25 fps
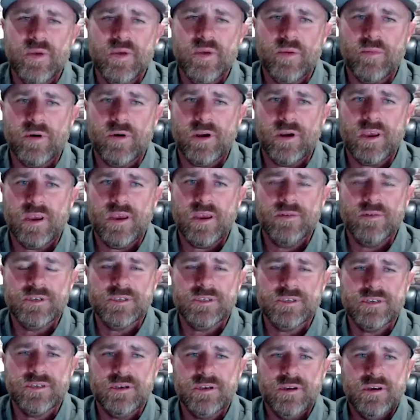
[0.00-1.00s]
remember he
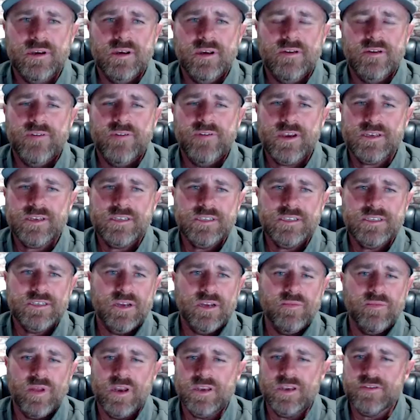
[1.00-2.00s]
was fixing
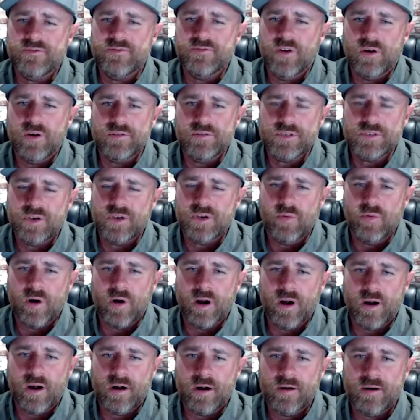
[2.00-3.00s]
some lady's phone
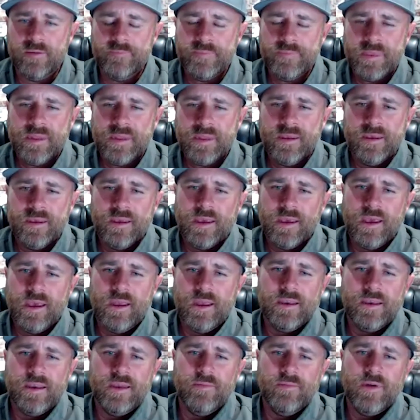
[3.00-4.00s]
somewhere
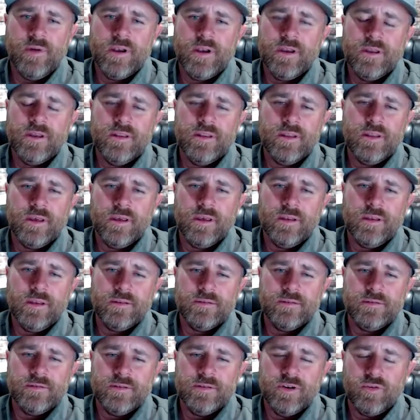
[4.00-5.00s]
and he went in
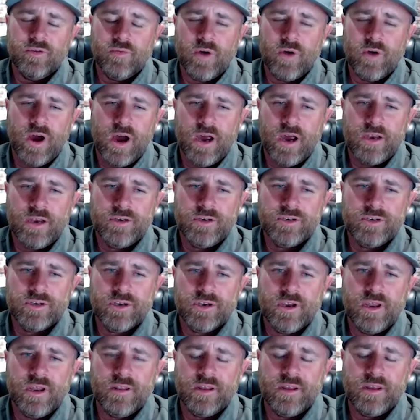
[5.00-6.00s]
the garage
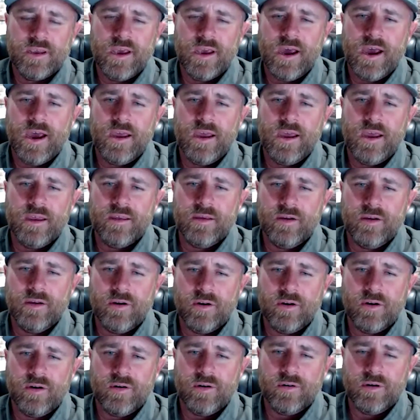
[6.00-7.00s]
and the guy,
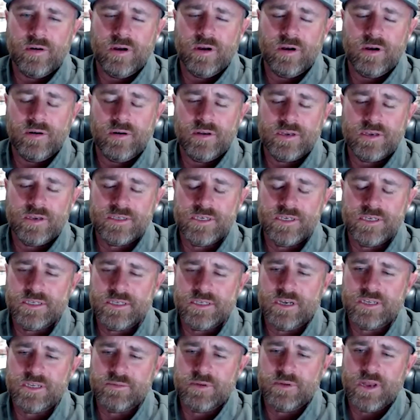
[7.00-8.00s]
her
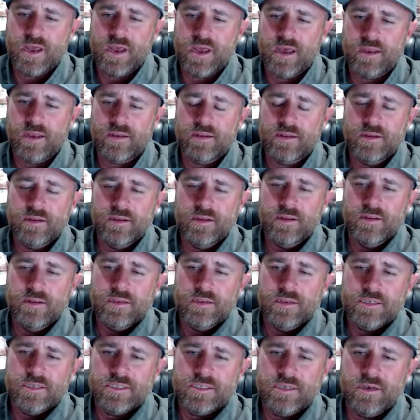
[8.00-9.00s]
deceased husband had
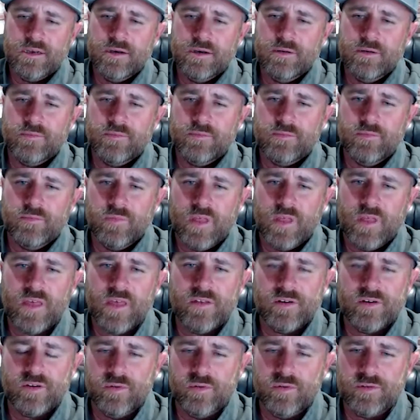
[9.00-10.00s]
some
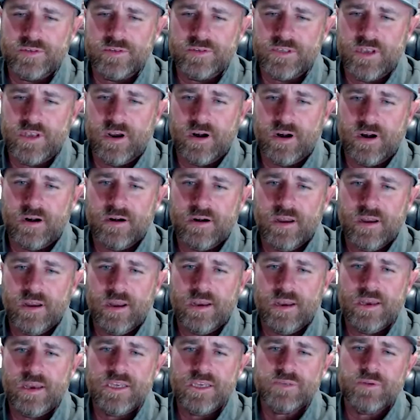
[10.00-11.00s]
leather tools there
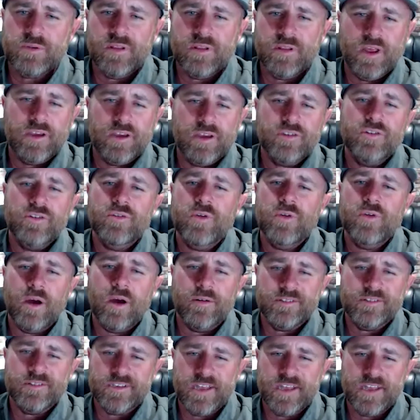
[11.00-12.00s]
and he spent like 2
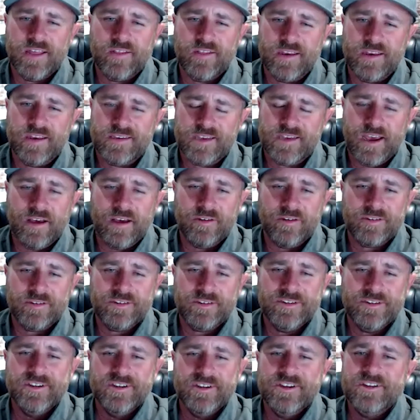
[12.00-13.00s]
hours at that lady's
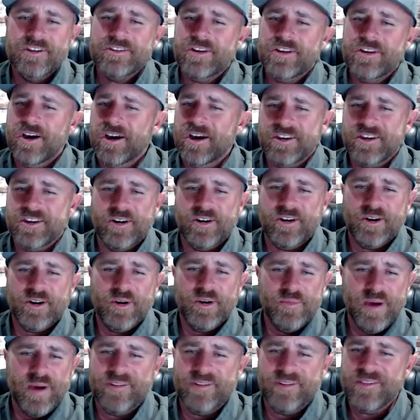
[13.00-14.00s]
house talking to
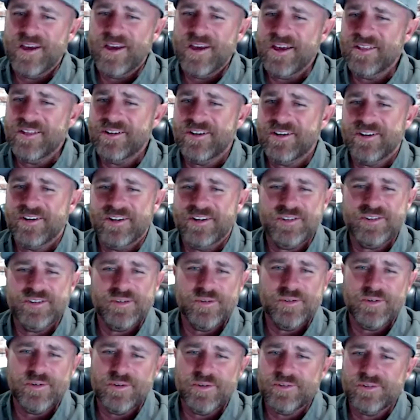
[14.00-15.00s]
her about leather and
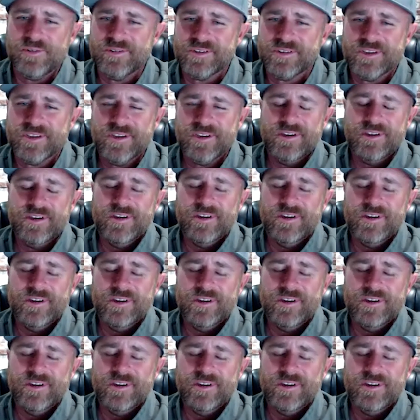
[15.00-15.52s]
tools.